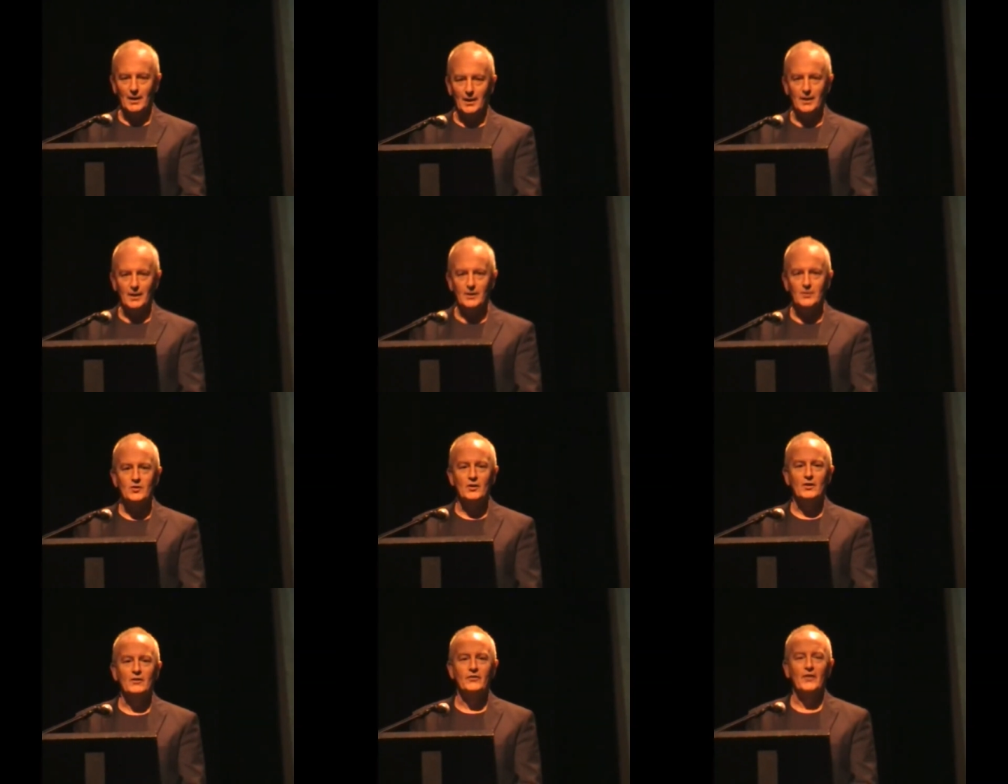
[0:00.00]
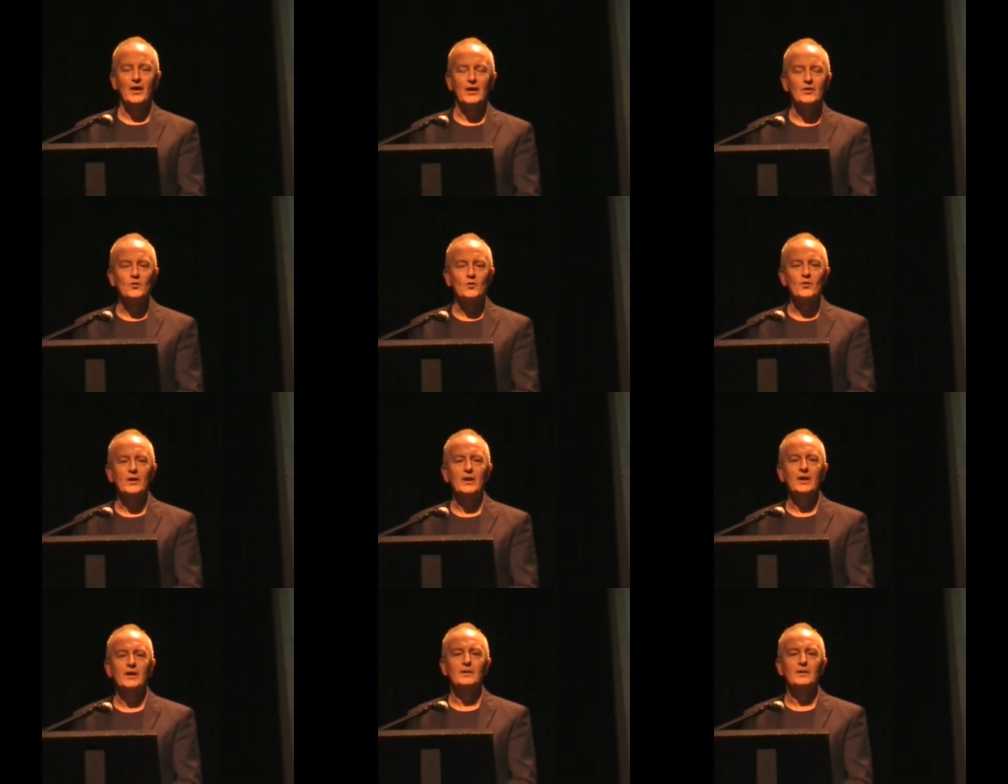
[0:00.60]
He drove a
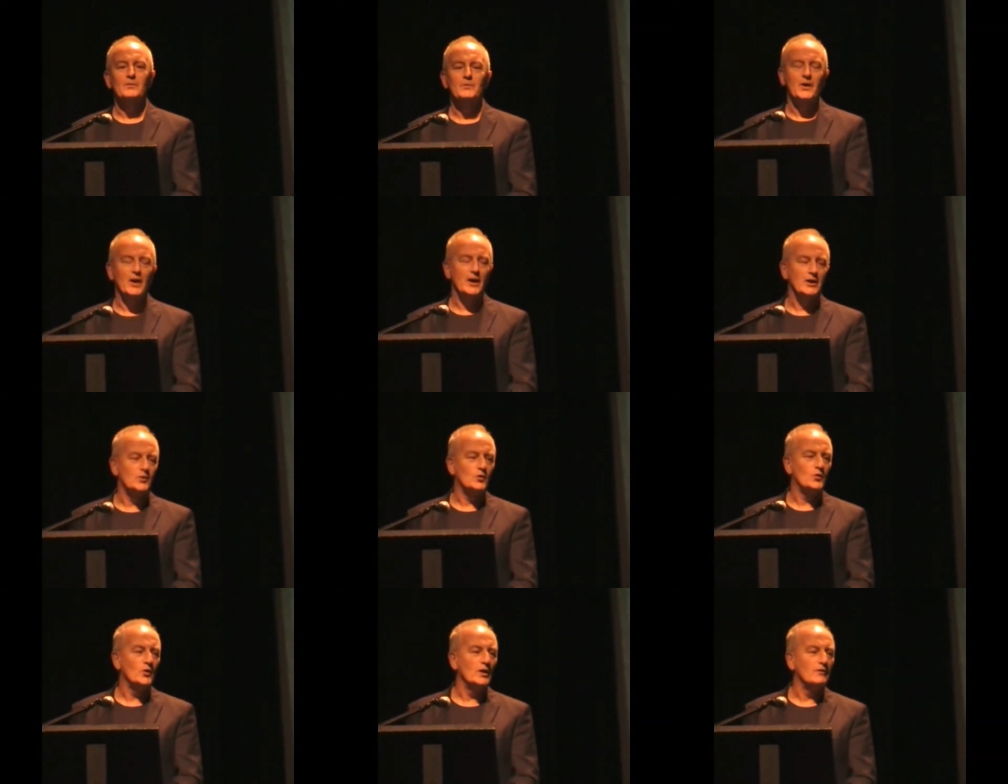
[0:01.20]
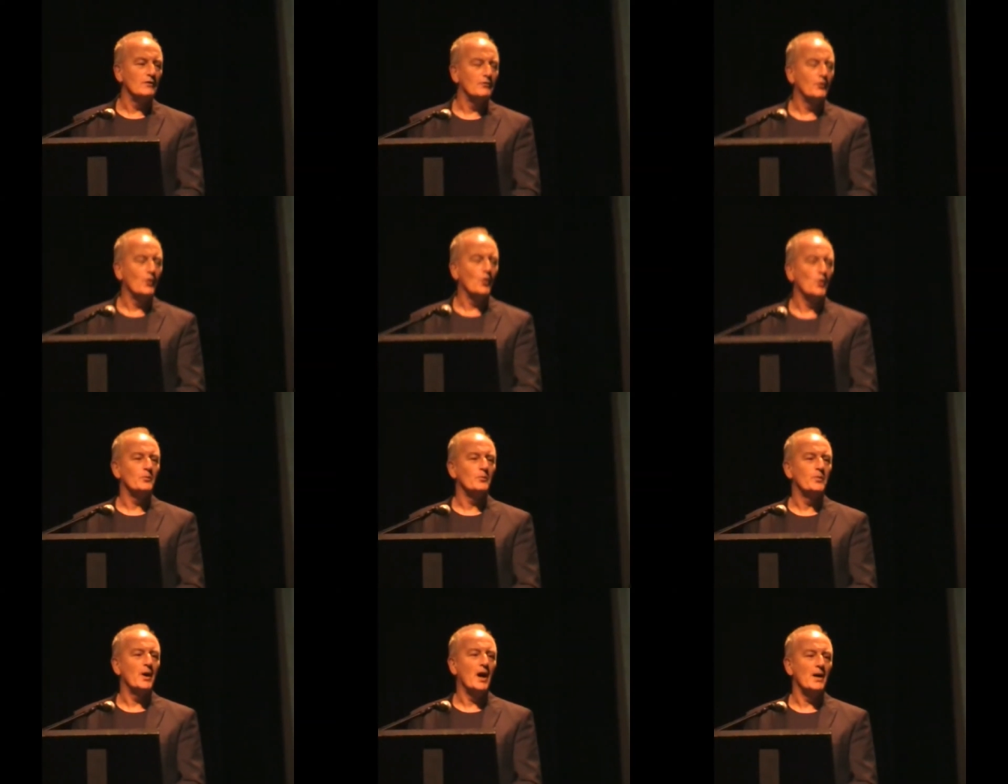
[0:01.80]
bright green
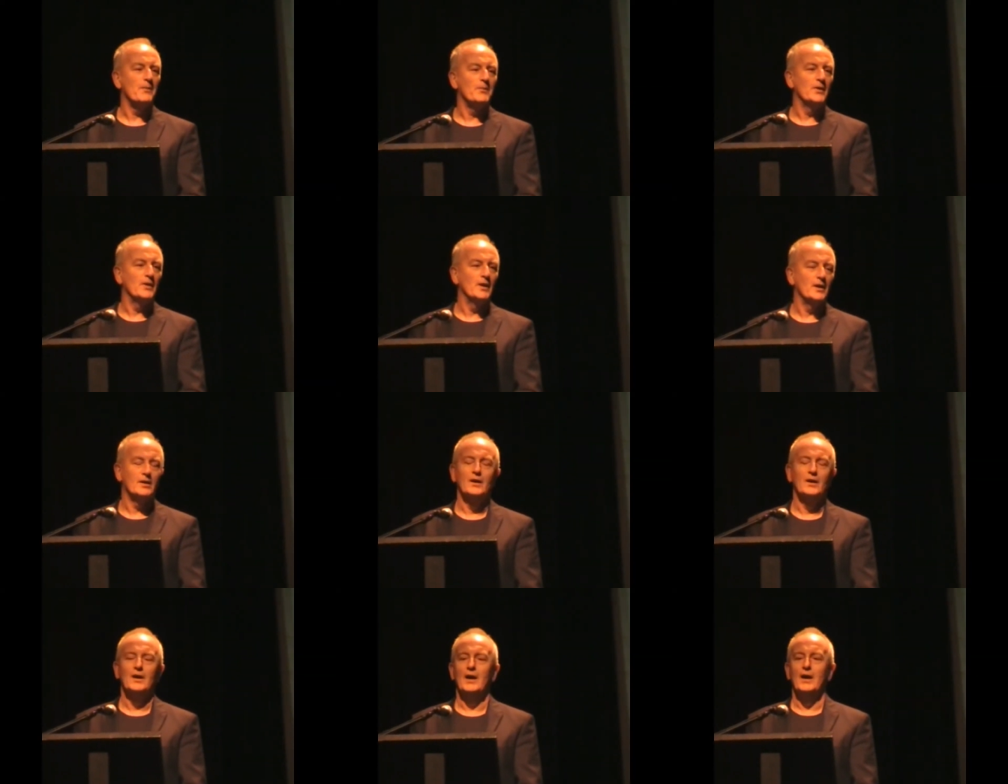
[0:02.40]
Ford Popular